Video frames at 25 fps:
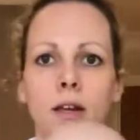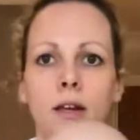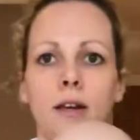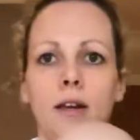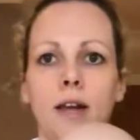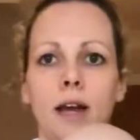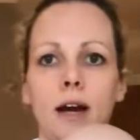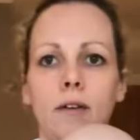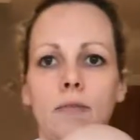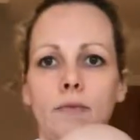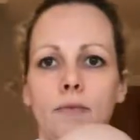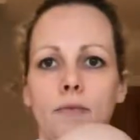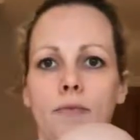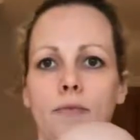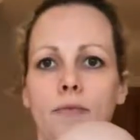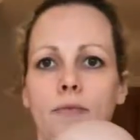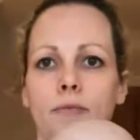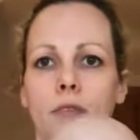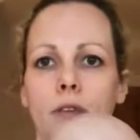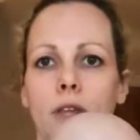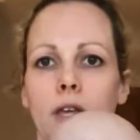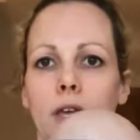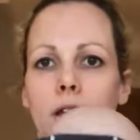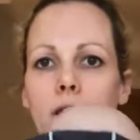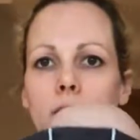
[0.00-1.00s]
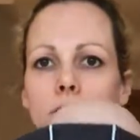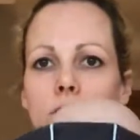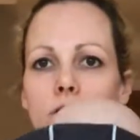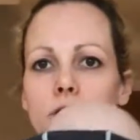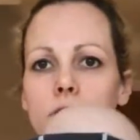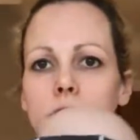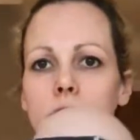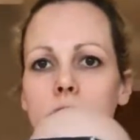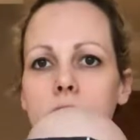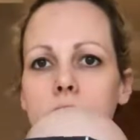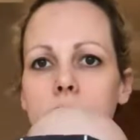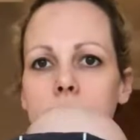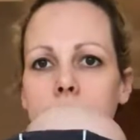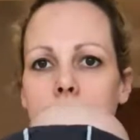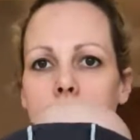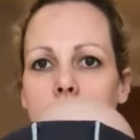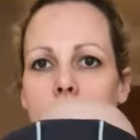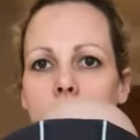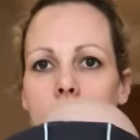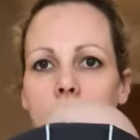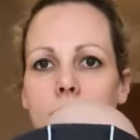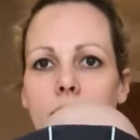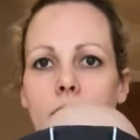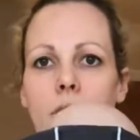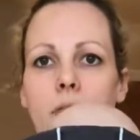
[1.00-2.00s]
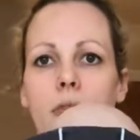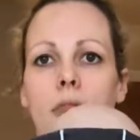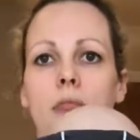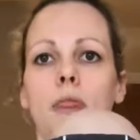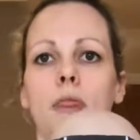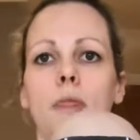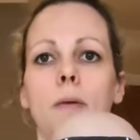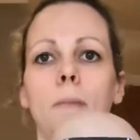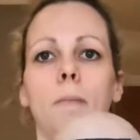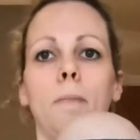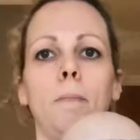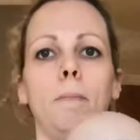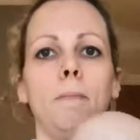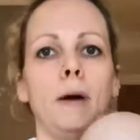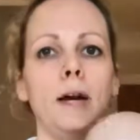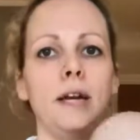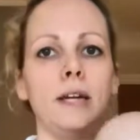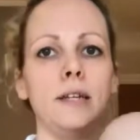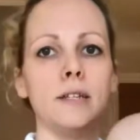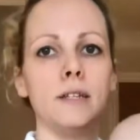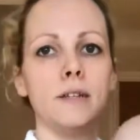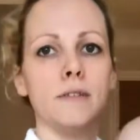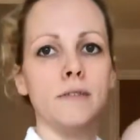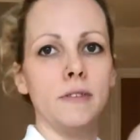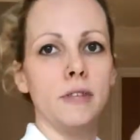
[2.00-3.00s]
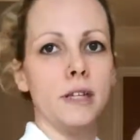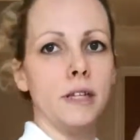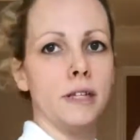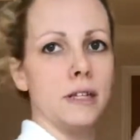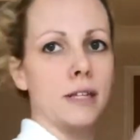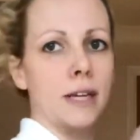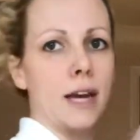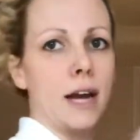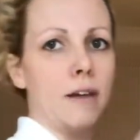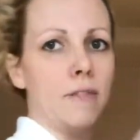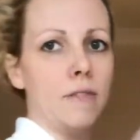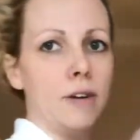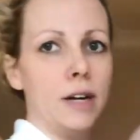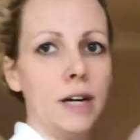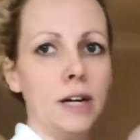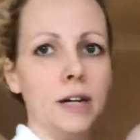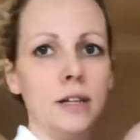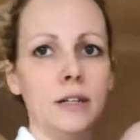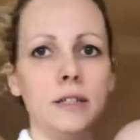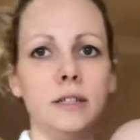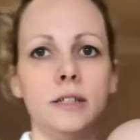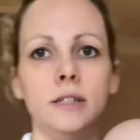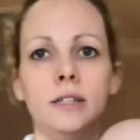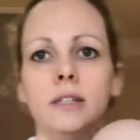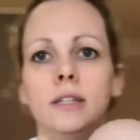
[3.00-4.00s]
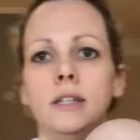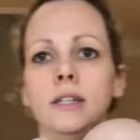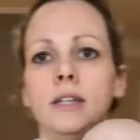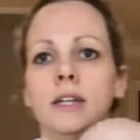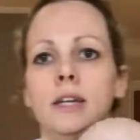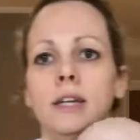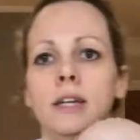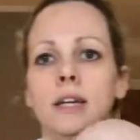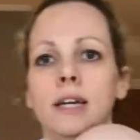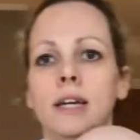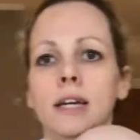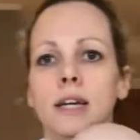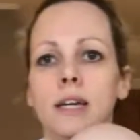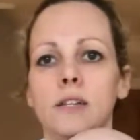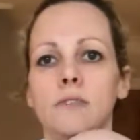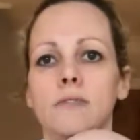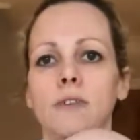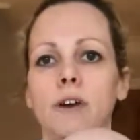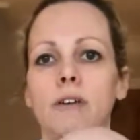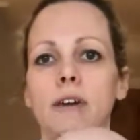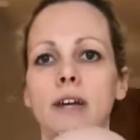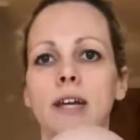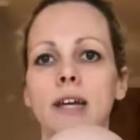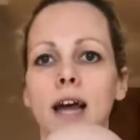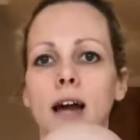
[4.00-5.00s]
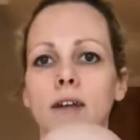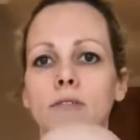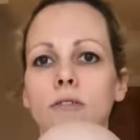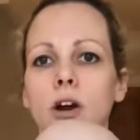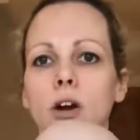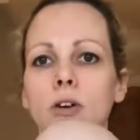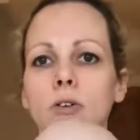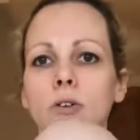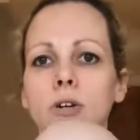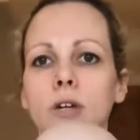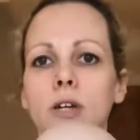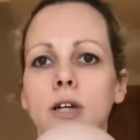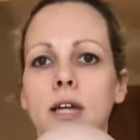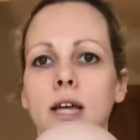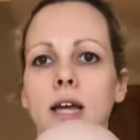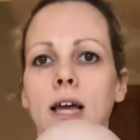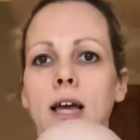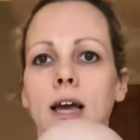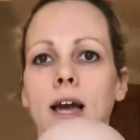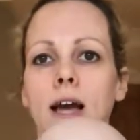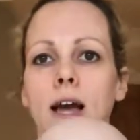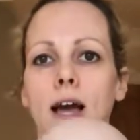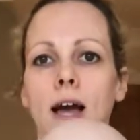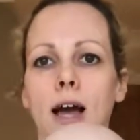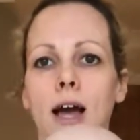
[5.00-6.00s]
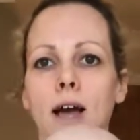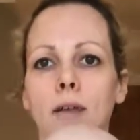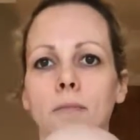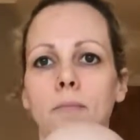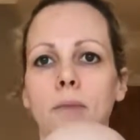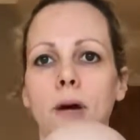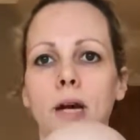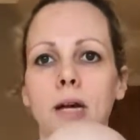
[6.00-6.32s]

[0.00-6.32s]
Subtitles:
Now, as you can see, the base of this carrier is very narrow and